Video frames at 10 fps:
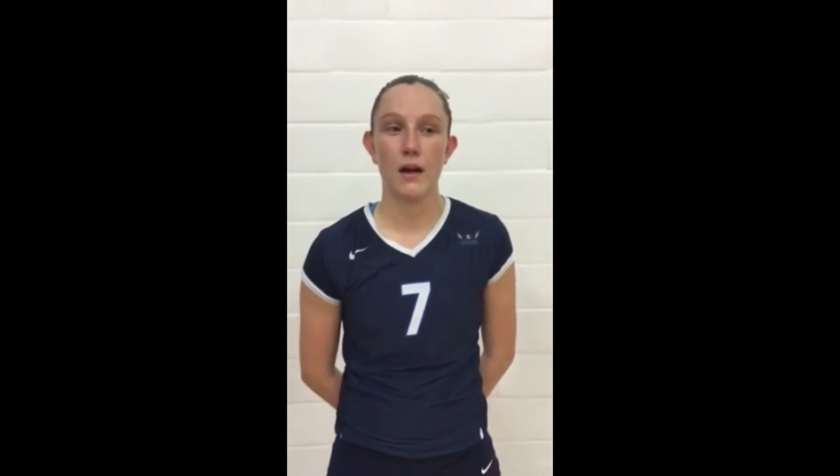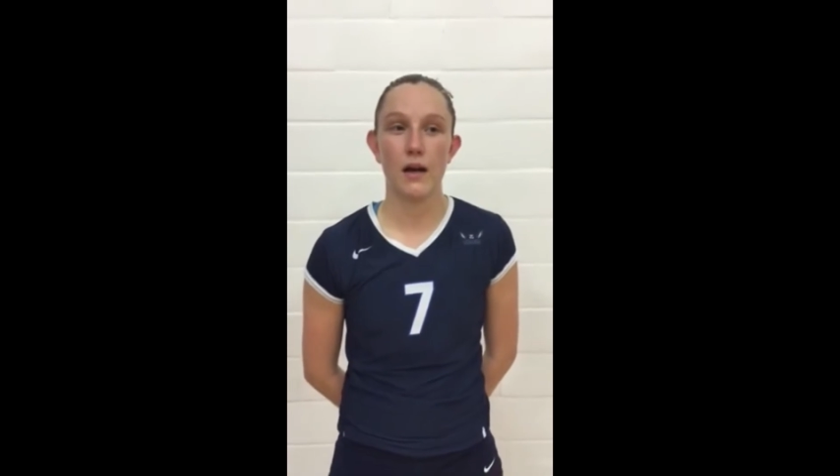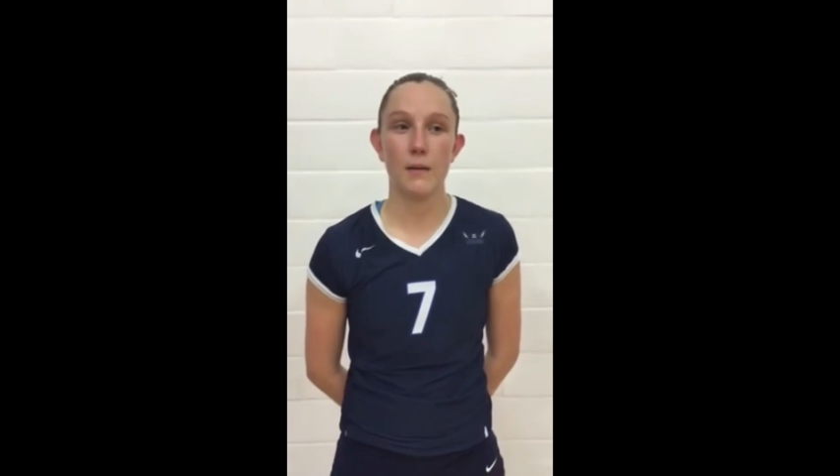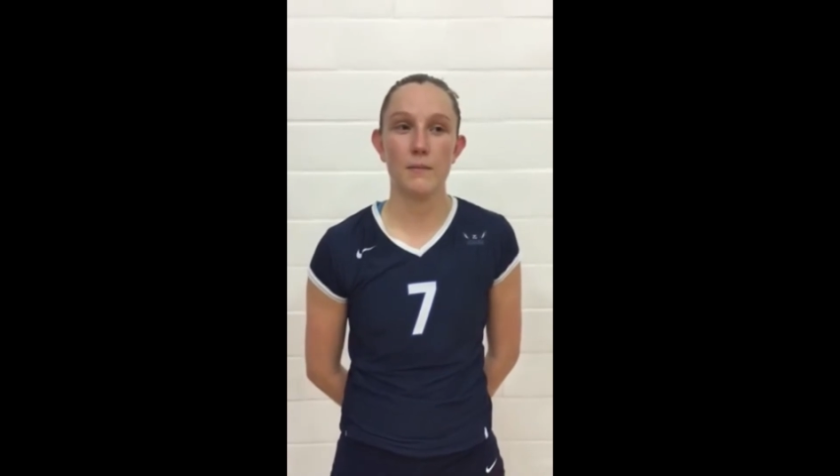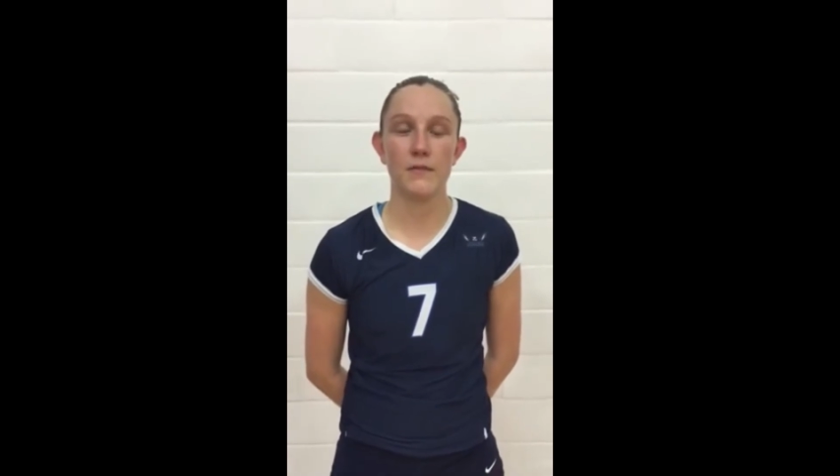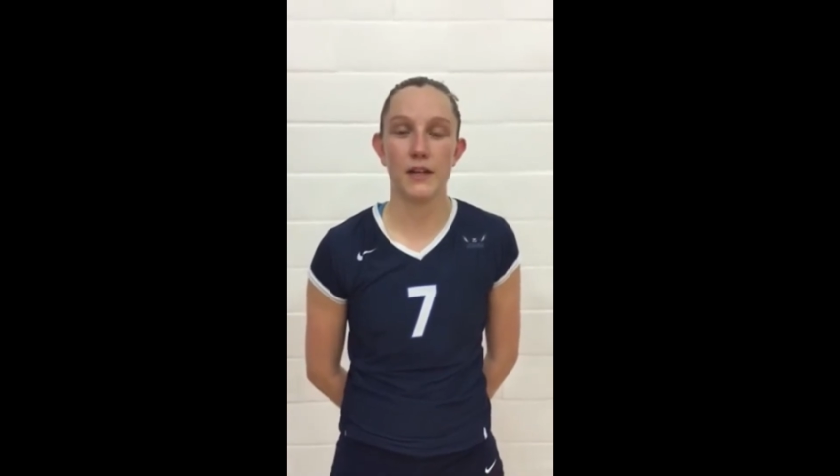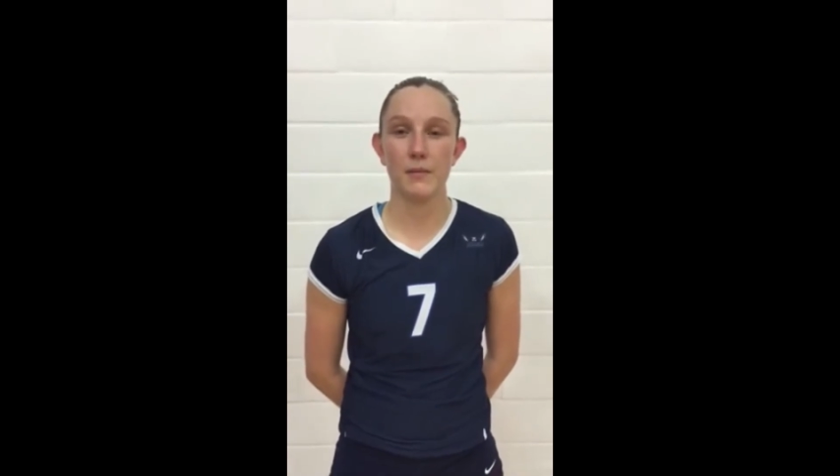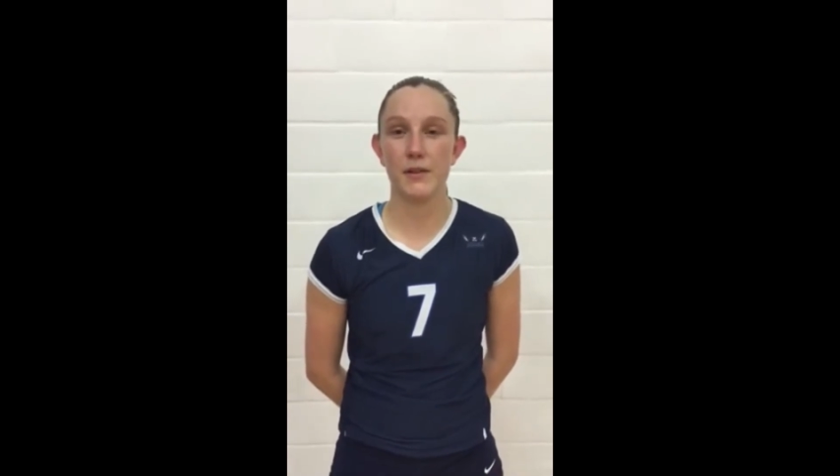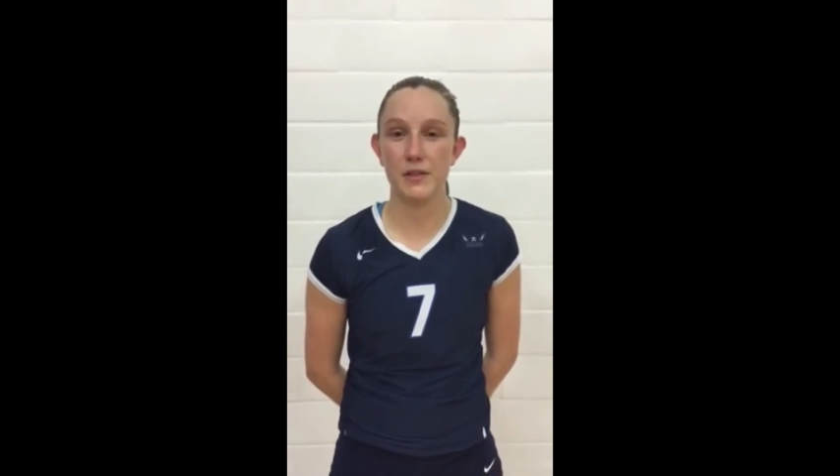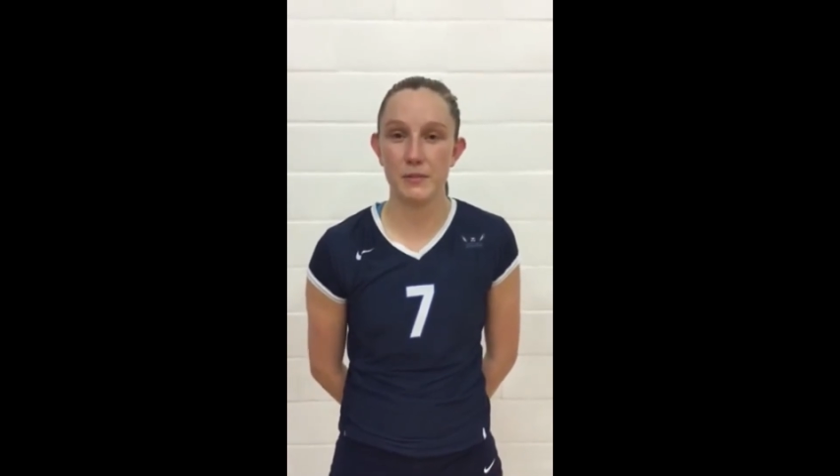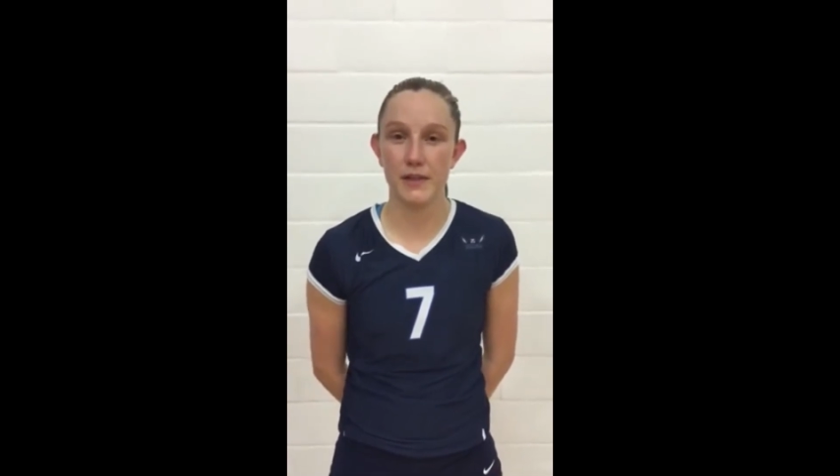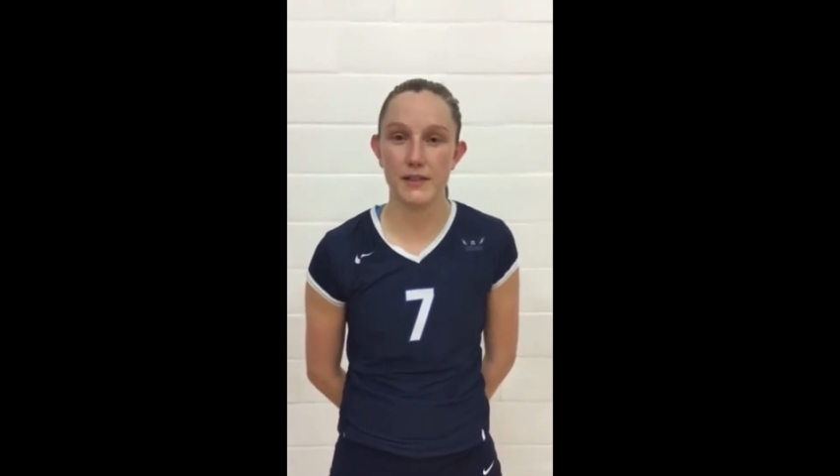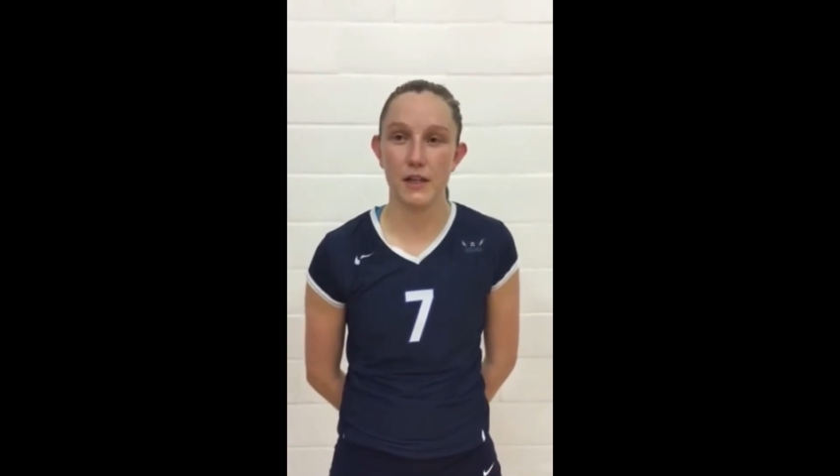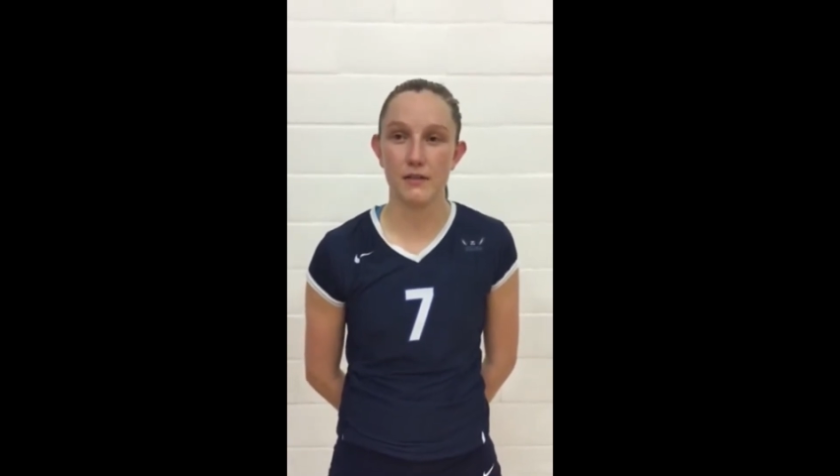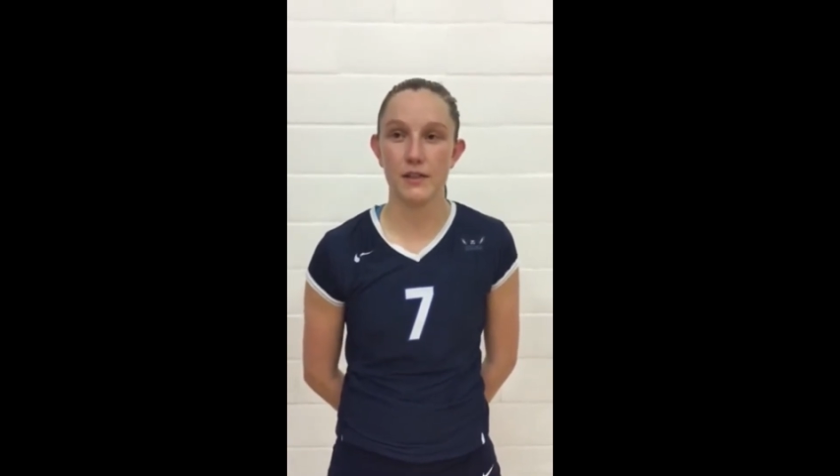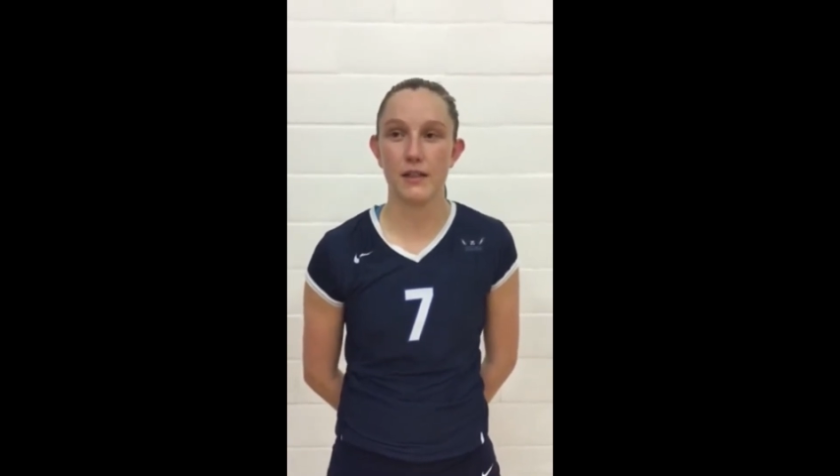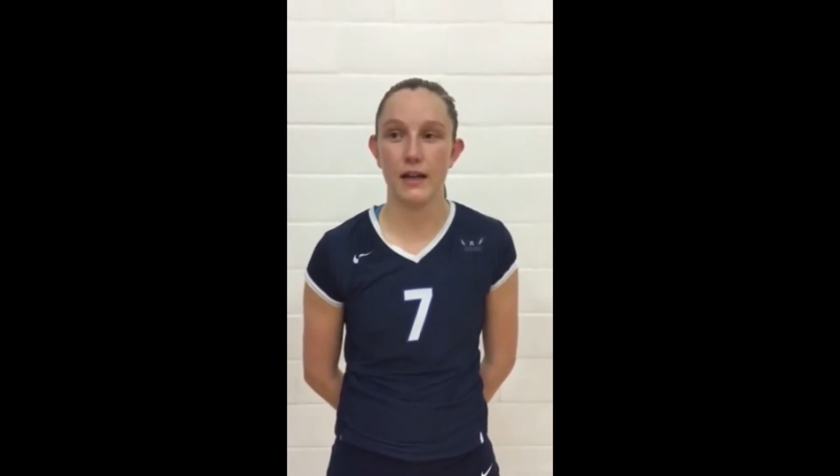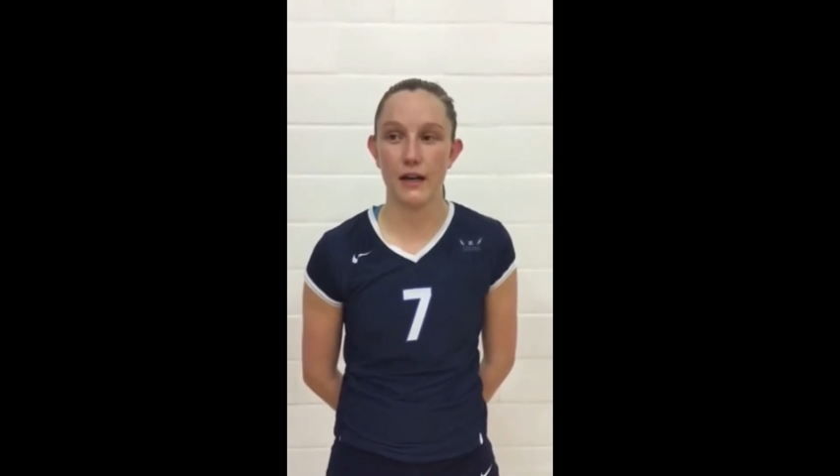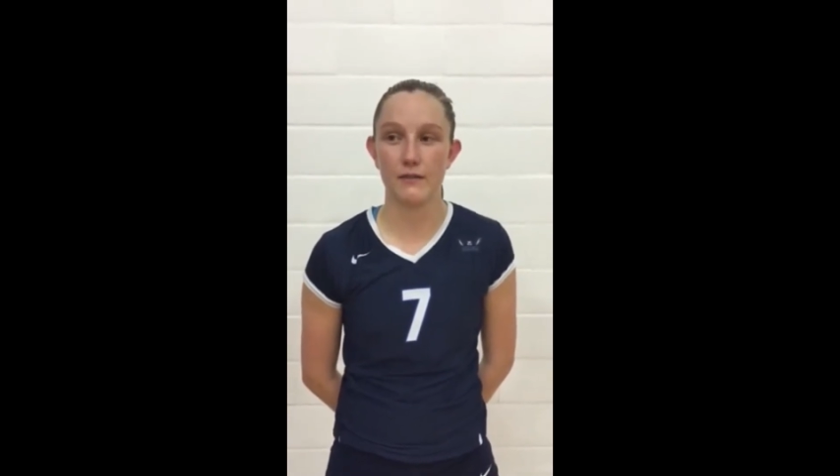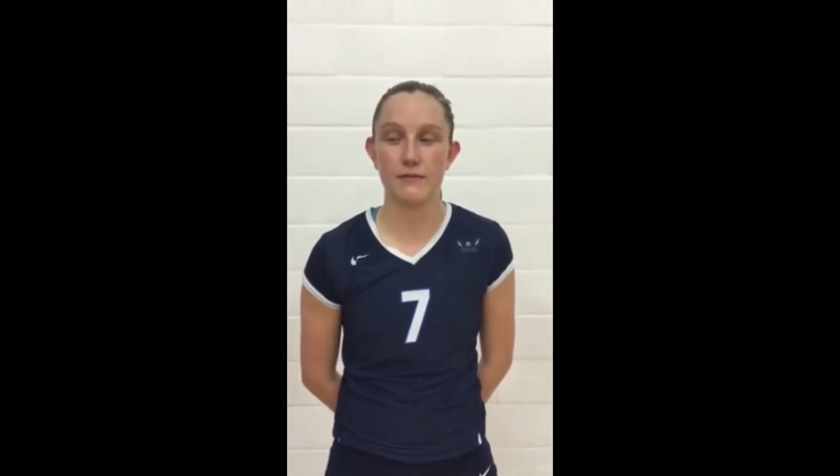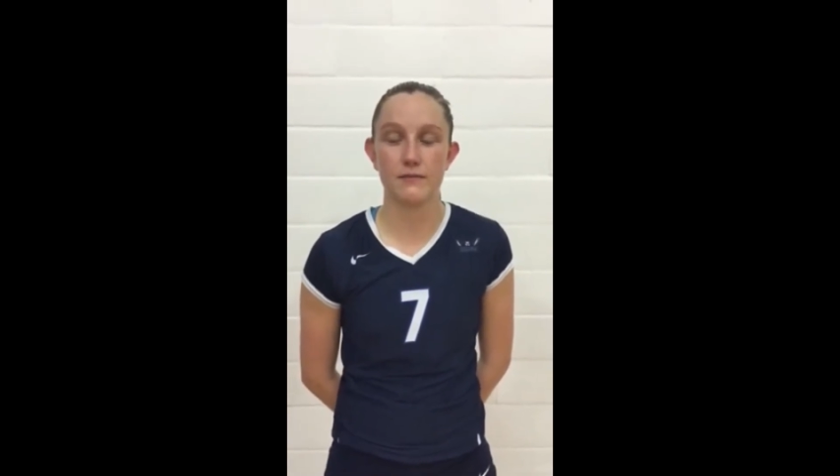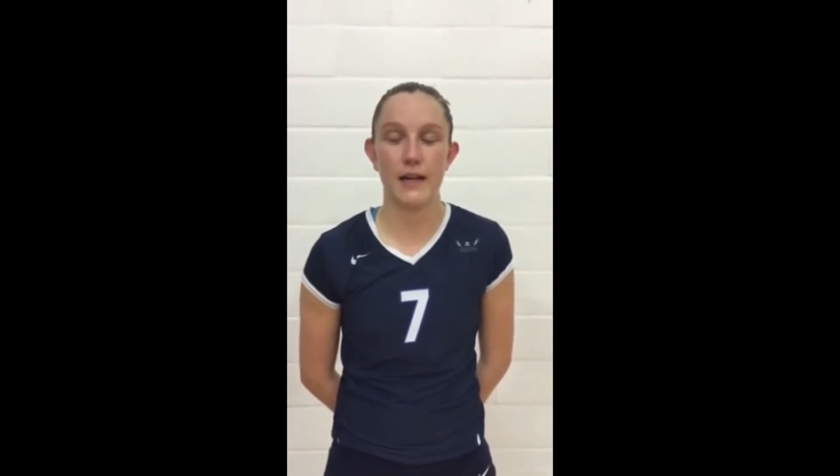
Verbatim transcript: I'm very pleased with myself to have